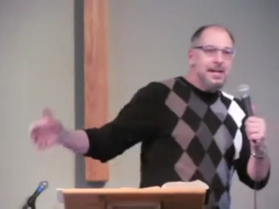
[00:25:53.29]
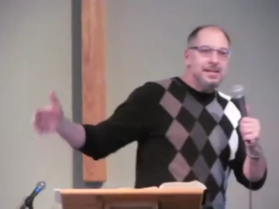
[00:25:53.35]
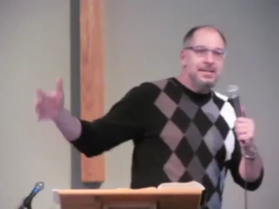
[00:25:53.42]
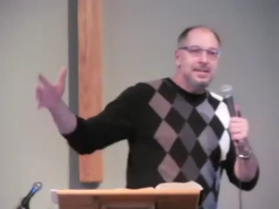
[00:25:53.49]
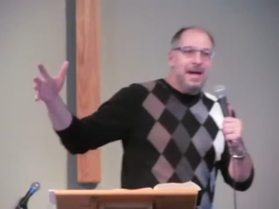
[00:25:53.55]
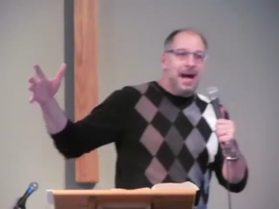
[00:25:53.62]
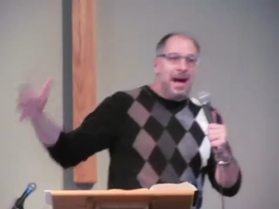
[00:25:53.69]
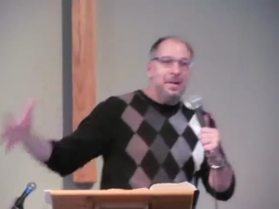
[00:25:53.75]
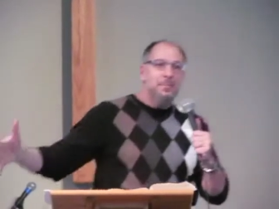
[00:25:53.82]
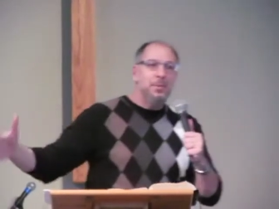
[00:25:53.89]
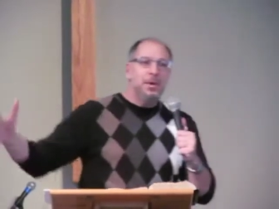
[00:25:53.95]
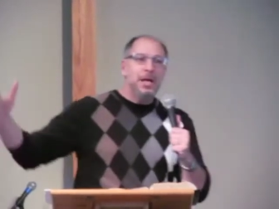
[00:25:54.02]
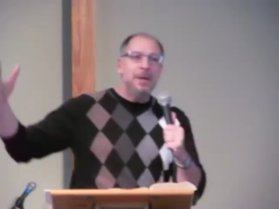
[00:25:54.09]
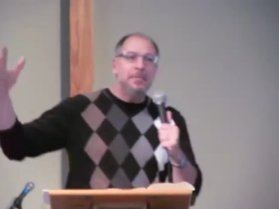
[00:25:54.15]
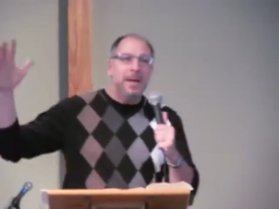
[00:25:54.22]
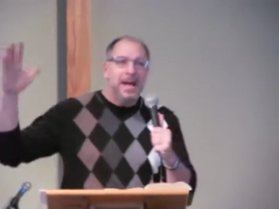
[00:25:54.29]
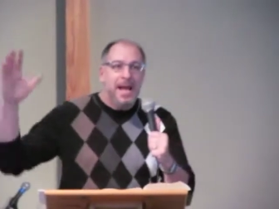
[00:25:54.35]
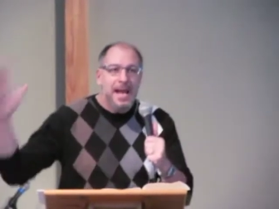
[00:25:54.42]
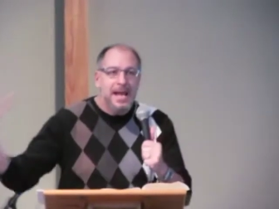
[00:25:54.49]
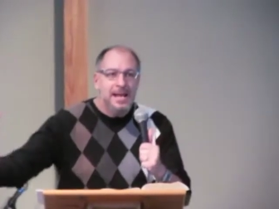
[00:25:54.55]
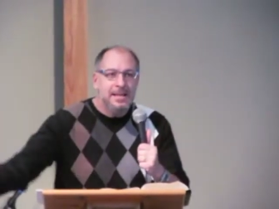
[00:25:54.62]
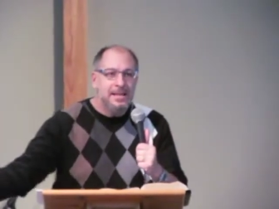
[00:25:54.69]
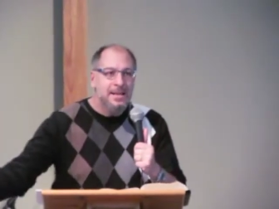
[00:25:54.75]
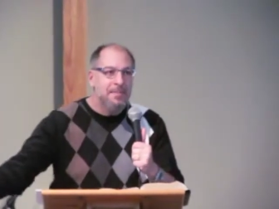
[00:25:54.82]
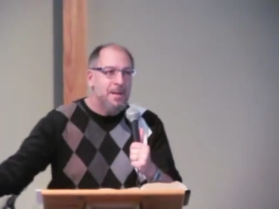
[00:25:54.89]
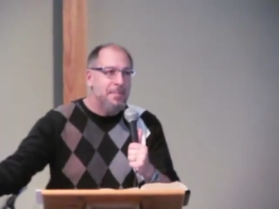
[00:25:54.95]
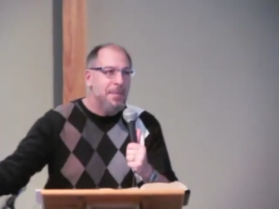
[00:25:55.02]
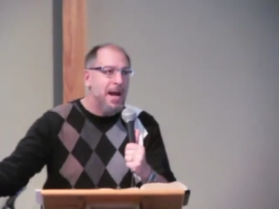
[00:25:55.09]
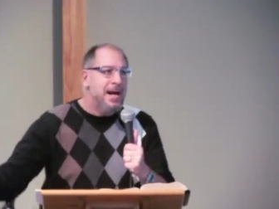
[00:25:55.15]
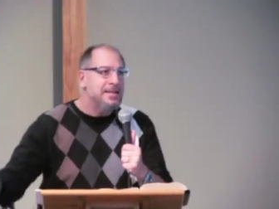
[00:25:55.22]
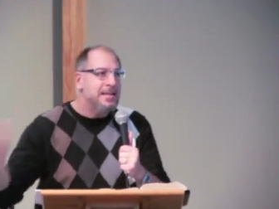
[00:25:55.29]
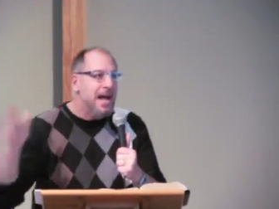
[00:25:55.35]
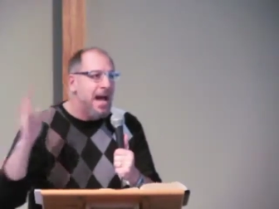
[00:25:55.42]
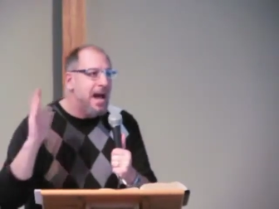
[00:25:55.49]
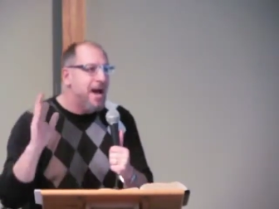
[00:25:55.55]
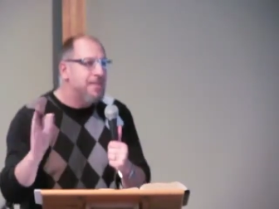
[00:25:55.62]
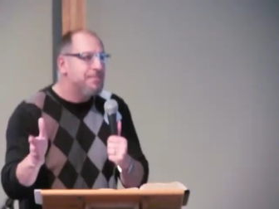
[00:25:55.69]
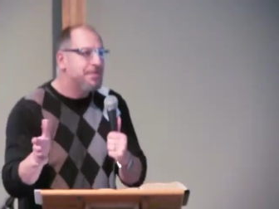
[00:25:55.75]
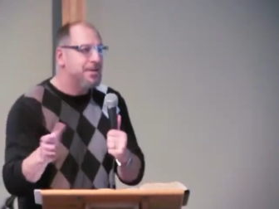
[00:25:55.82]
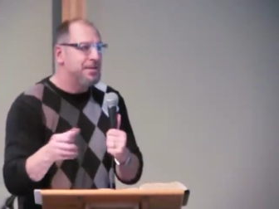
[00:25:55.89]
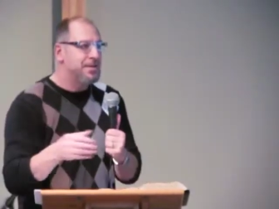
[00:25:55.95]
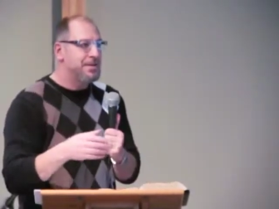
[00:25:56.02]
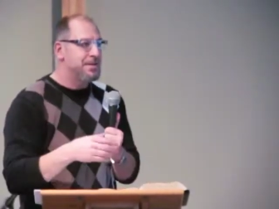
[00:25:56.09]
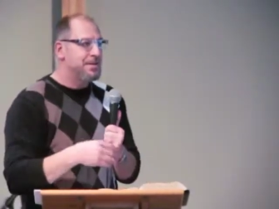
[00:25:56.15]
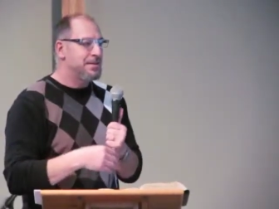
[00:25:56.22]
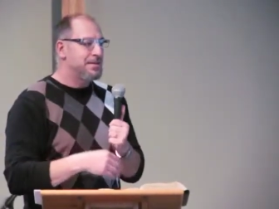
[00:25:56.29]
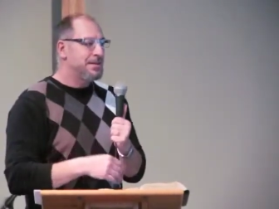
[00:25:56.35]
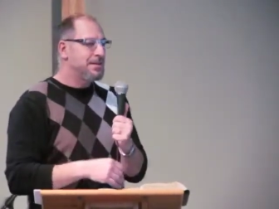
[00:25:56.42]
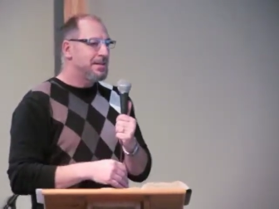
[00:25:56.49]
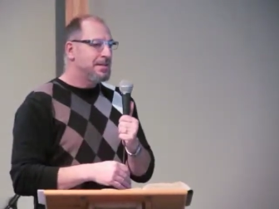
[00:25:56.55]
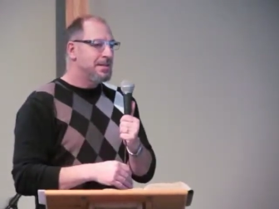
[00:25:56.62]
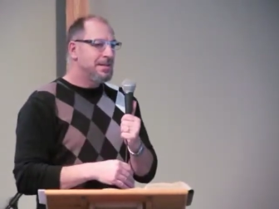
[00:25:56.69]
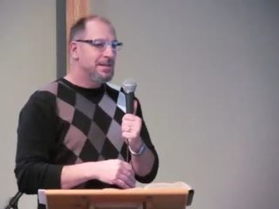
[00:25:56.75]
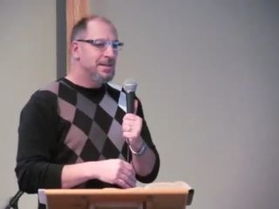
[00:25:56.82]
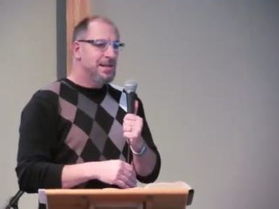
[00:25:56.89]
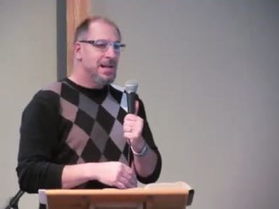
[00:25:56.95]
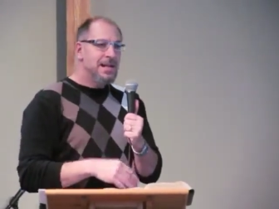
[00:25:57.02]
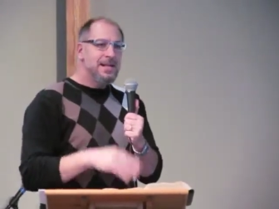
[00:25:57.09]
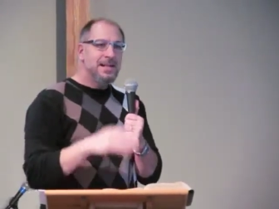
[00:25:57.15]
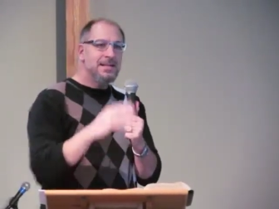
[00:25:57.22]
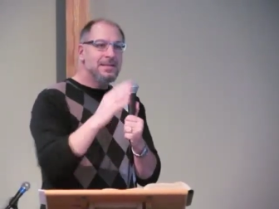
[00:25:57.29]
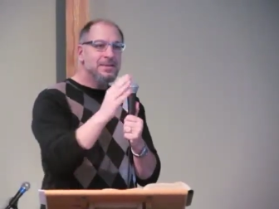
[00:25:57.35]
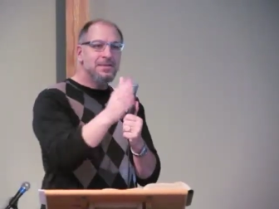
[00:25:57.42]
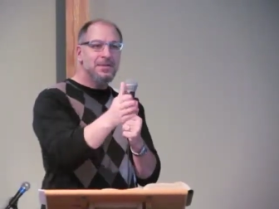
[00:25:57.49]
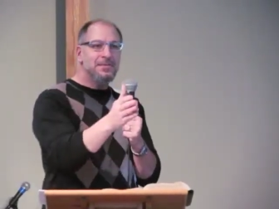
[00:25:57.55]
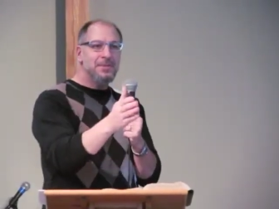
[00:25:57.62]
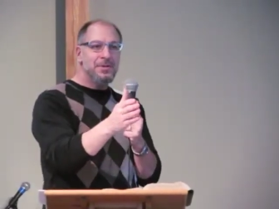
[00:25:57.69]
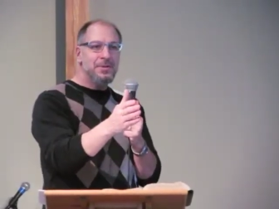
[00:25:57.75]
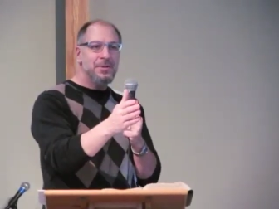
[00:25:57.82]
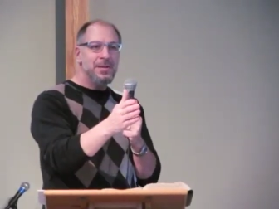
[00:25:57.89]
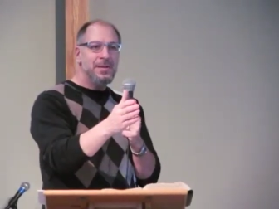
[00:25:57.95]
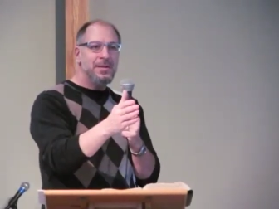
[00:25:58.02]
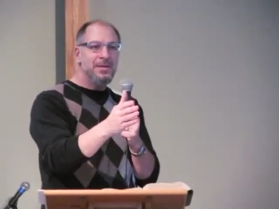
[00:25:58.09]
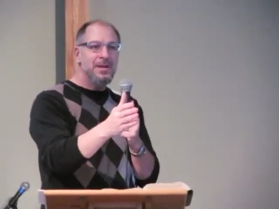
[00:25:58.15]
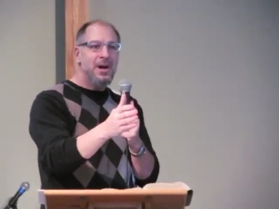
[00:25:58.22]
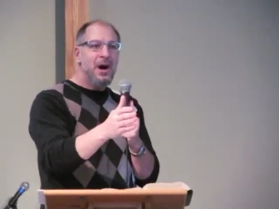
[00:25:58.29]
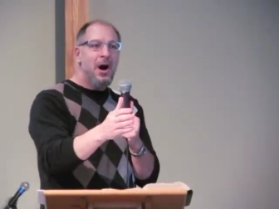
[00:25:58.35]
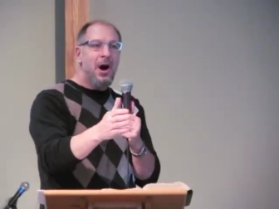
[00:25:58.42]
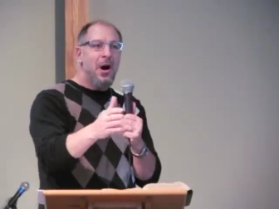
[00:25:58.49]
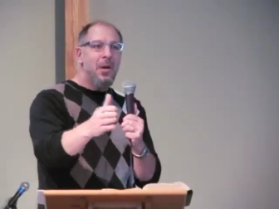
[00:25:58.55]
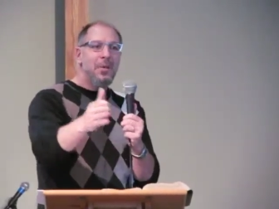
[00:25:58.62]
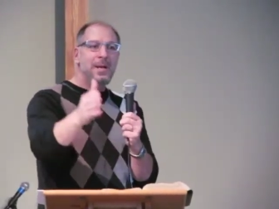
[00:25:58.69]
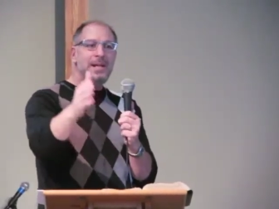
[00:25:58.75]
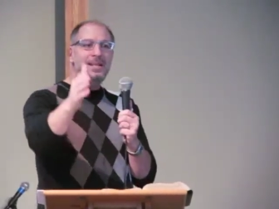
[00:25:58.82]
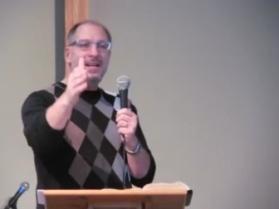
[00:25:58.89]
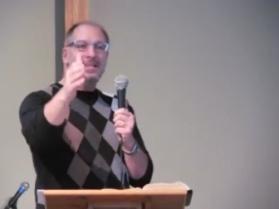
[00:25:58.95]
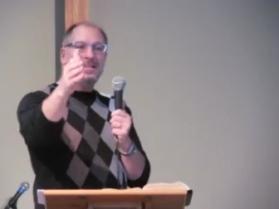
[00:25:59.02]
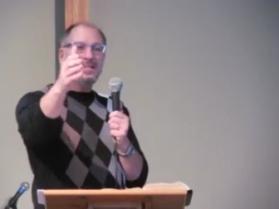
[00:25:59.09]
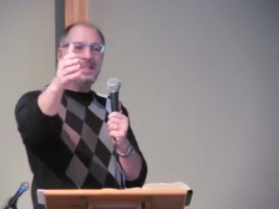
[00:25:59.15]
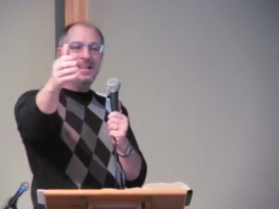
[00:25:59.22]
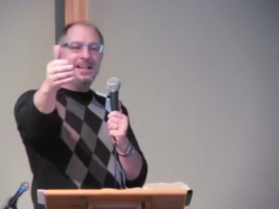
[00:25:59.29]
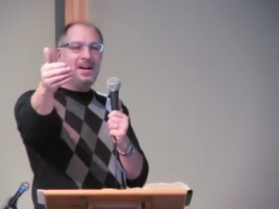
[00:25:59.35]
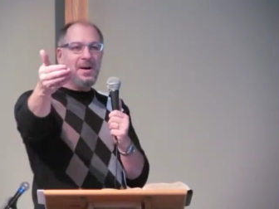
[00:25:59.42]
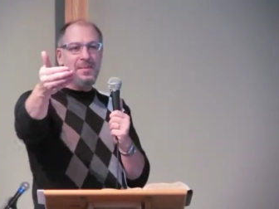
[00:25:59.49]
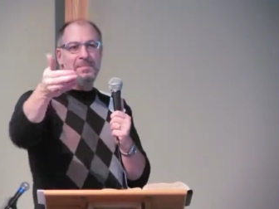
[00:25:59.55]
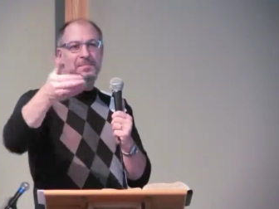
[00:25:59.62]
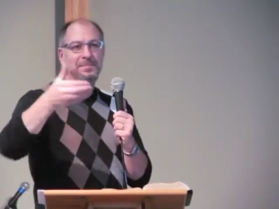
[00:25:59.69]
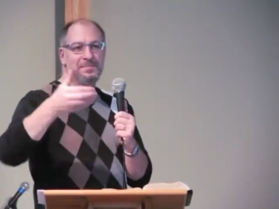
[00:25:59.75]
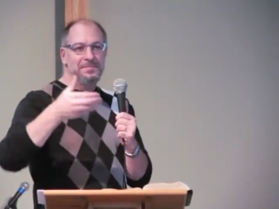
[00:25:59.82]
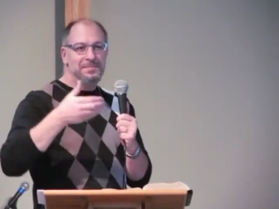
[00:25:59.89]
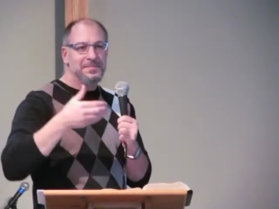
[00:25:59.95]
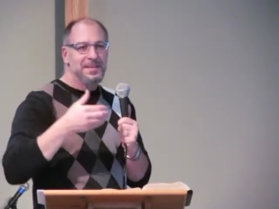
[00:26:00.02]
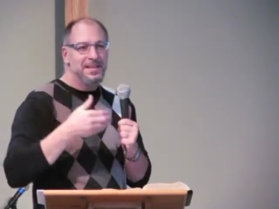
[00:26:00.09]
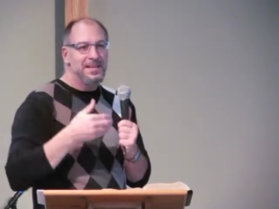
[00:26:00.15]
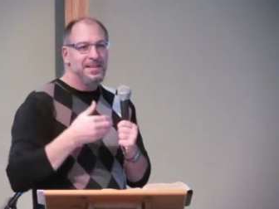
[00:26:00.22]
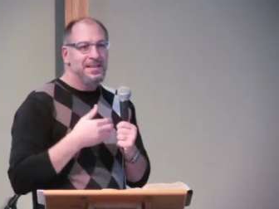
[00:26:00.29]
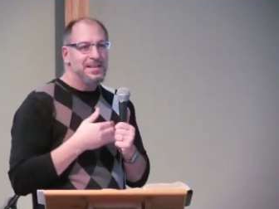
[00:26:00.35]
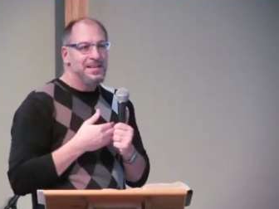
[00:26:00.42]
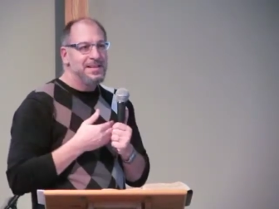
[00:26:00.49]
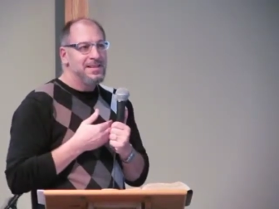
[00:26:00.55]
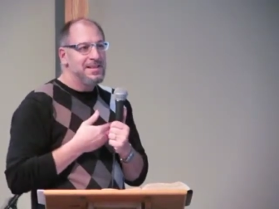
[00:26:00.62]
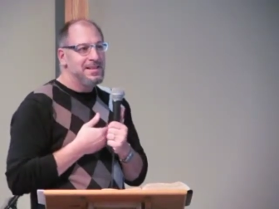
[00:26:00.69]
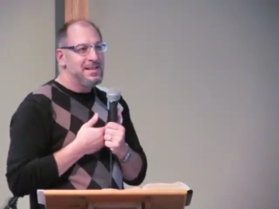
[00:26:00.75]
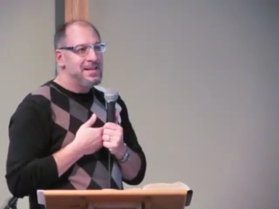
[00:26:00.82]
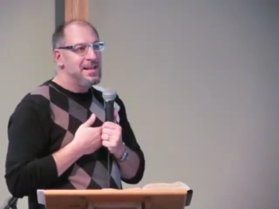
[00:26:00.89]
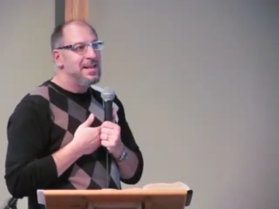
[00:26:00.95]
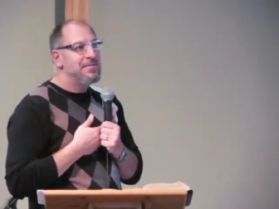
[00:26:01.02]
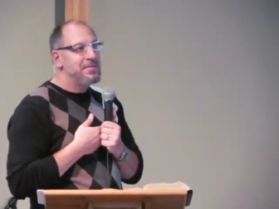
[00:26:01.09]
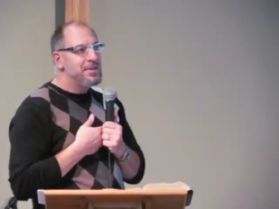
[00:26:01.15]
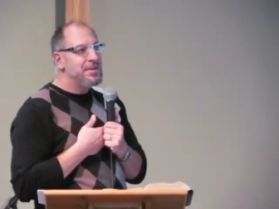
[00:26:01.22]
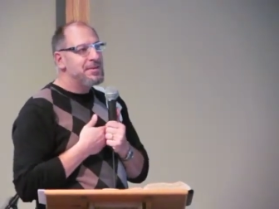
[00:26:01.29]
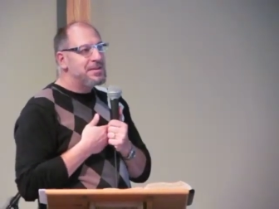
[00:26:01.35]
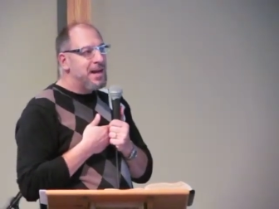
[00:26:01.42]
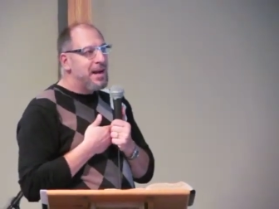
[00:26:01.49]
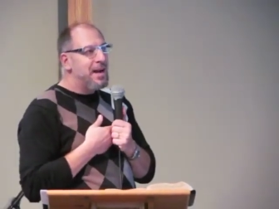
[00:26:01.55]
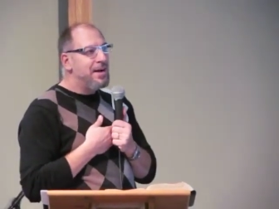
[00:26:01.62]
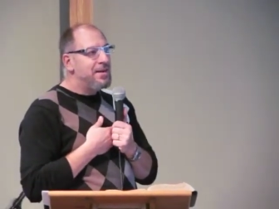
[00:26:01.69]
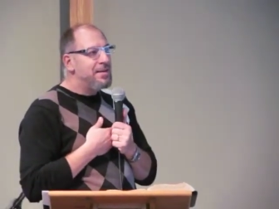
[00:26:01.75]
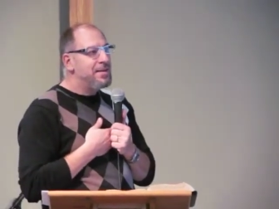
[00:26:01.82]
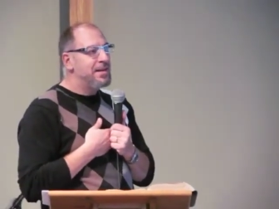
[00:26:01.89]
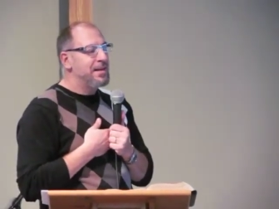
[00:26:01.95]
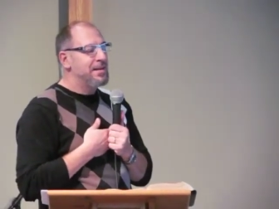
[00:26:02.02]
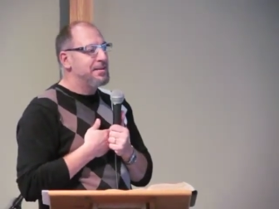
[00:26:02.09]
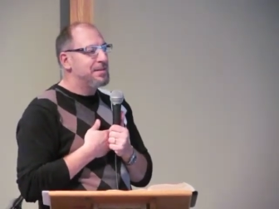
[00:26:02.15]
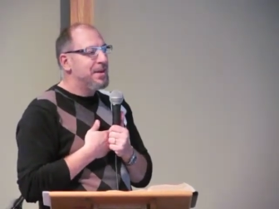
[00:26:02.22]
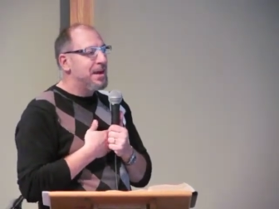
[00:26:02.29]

does not bring up anything in my past ever. And he doesn't do it for you either. All he does is say, come. If you're tired and you're